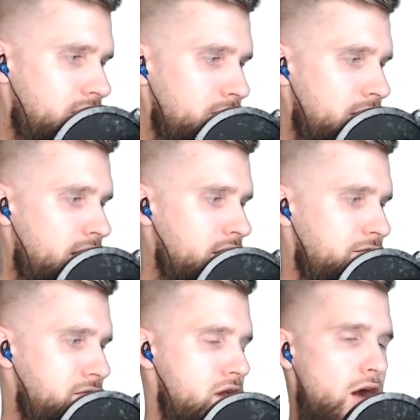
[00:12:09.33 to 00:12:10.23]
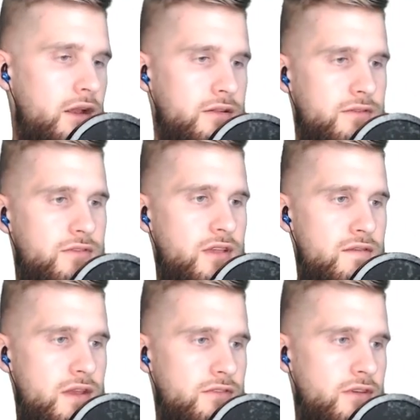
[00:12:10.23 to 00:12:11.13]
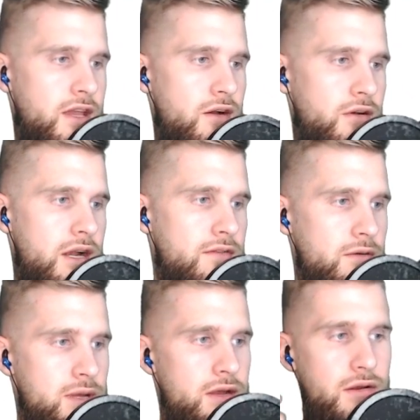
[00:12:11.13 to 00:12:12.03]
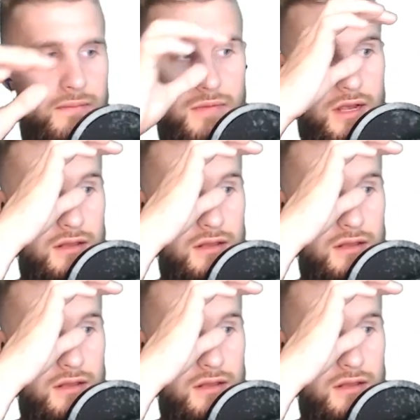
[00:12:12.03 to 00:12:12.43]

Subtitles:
any fiat savings account could ever be, at